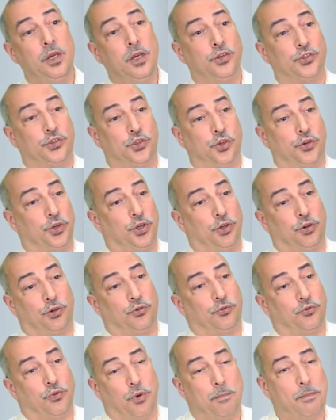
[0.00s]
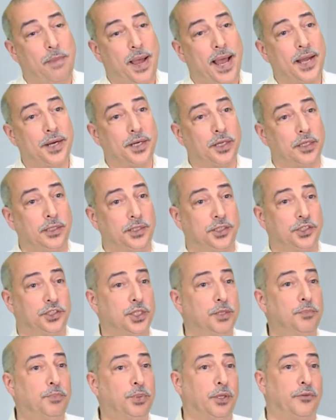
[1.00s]
So you're dramatically
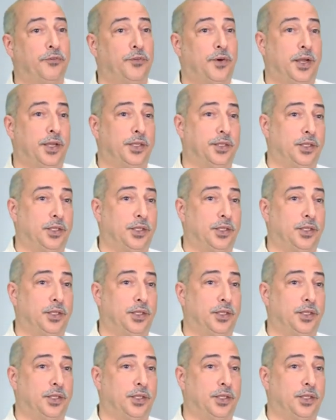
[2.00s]
simplifying